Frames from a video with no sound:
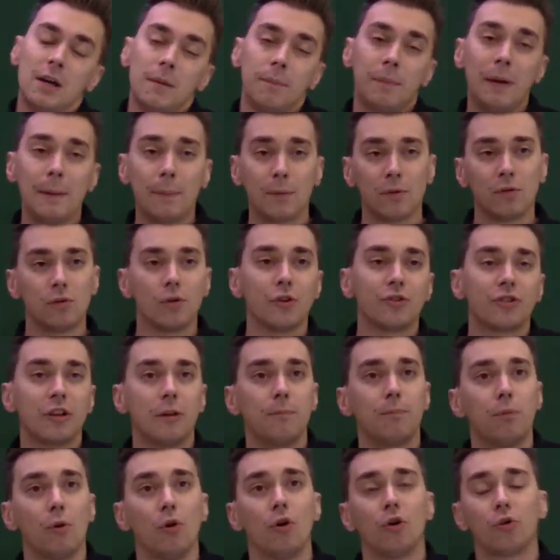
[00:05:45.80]
People are also
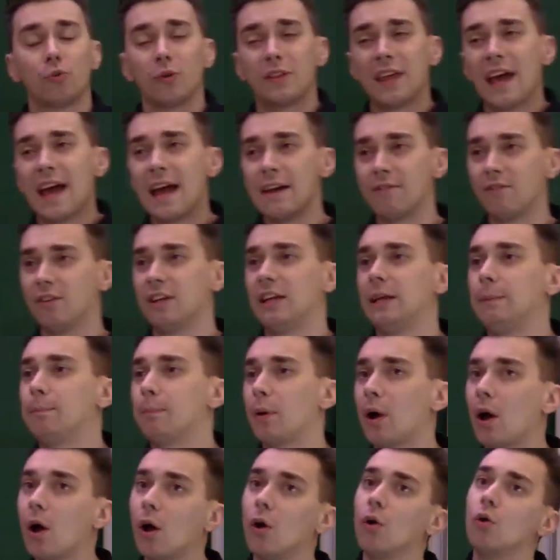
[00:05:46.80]
bored with heavily
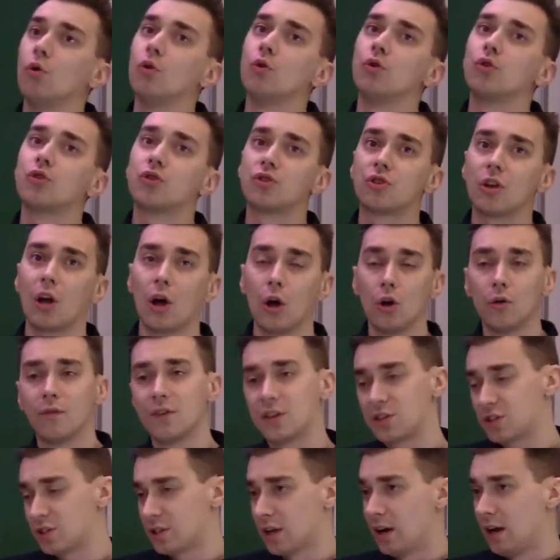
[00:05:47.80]
posed,
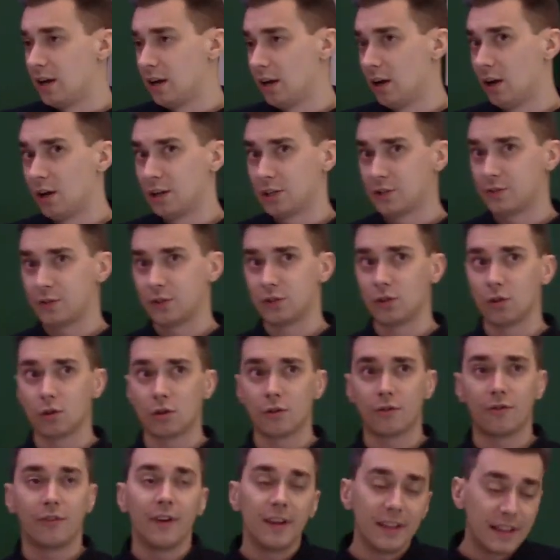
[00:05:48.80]
over-stylized
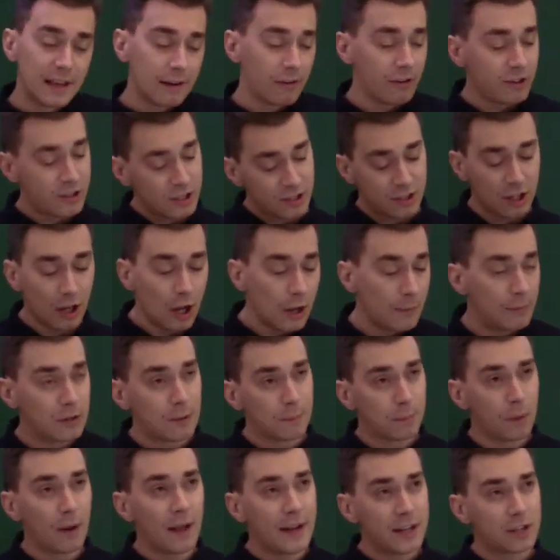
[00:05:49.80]
photography. There is a time and
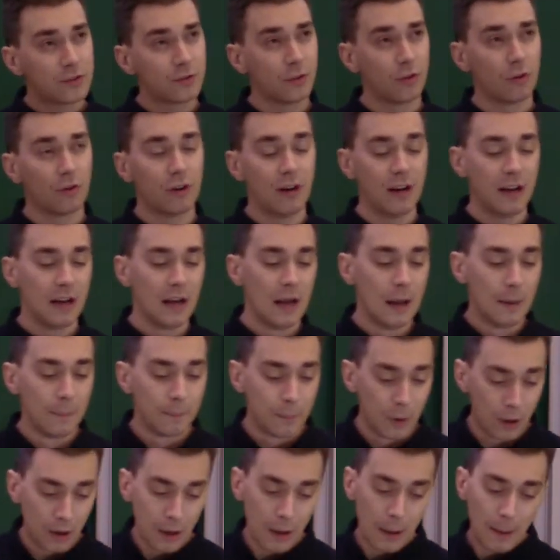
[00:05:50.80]
a place for it,
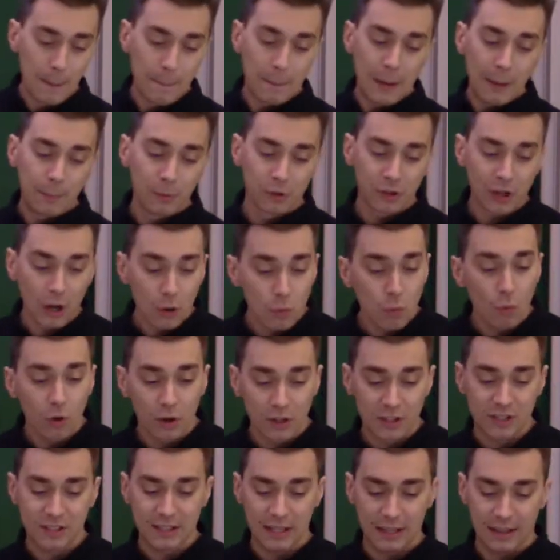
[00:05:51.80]
but people don't
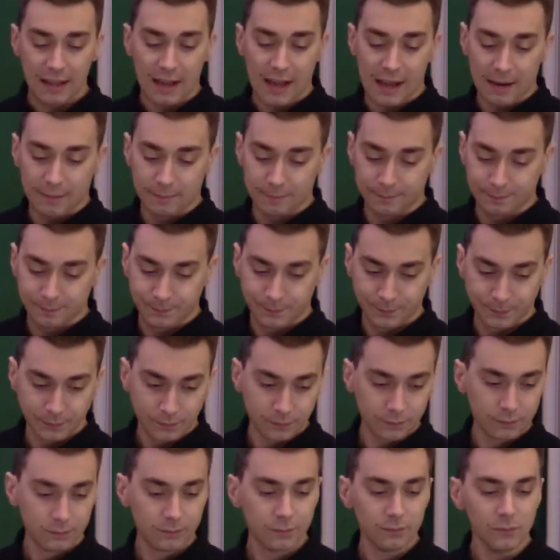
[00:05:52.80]
want to see that.
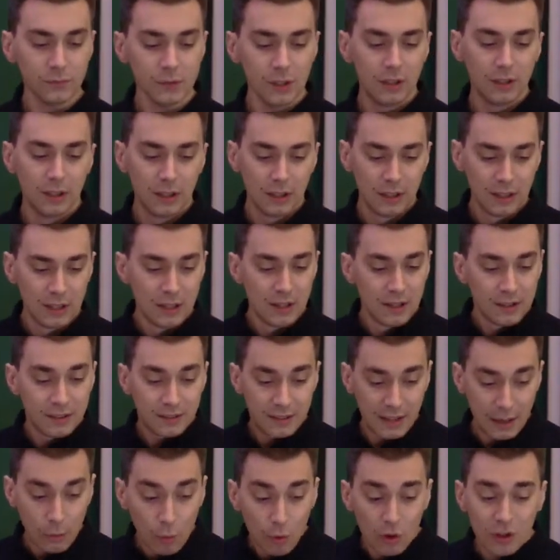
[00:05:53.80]

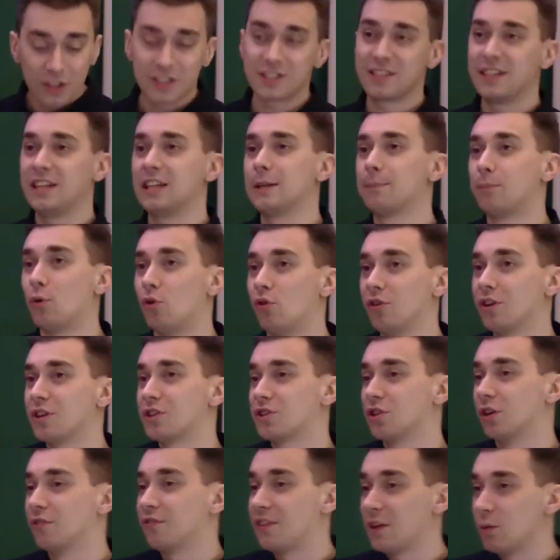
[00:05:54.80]
They want to see the boring
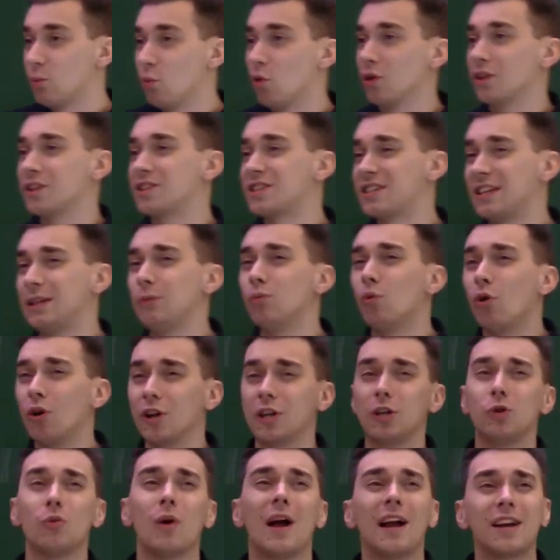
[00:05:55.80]
stuff. They want to see
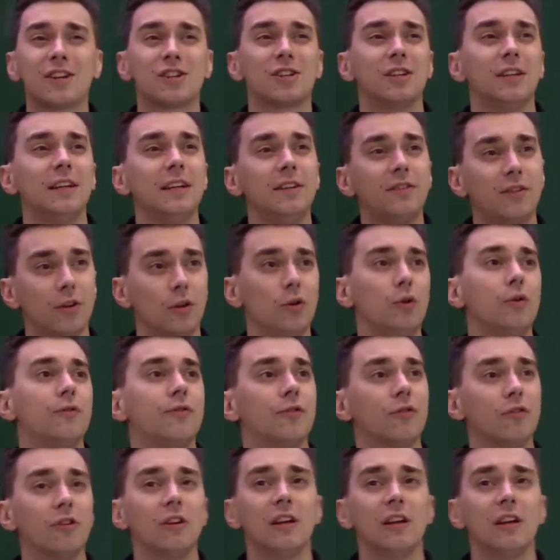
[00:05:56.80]
what you actually do for a